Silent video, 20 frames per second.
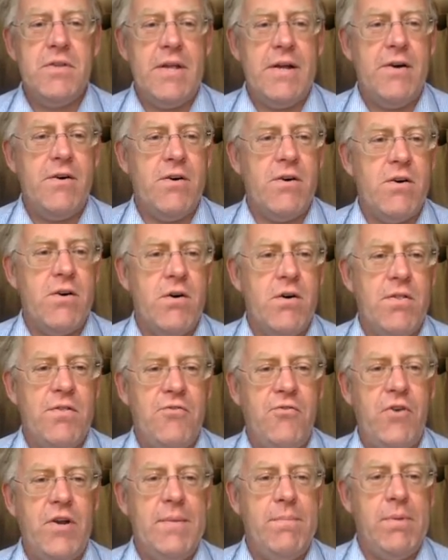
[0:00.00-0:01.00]
there are
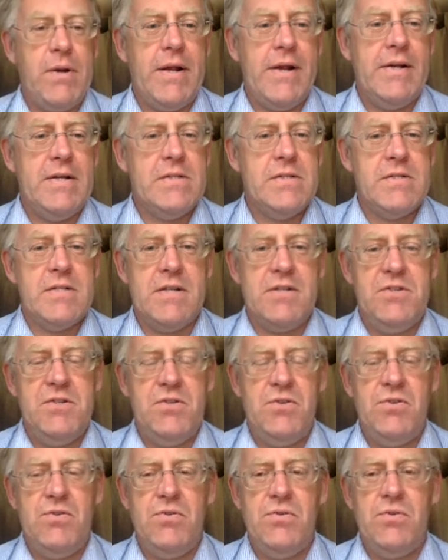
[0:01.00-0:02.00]
three players that
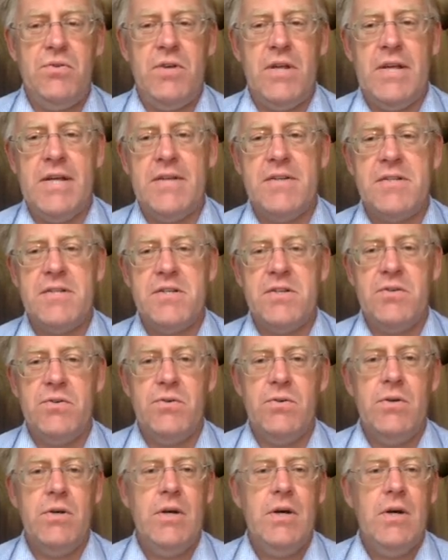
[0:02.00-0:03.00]
you need
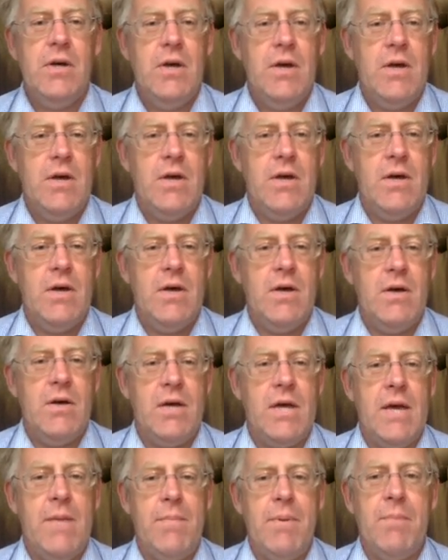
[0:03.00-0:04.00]
to uh,
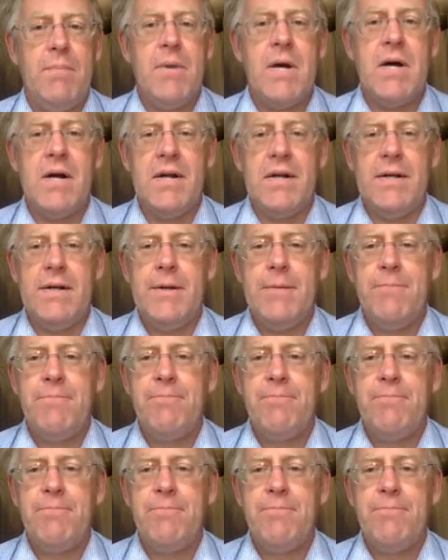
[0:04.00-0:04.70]
keep in mind.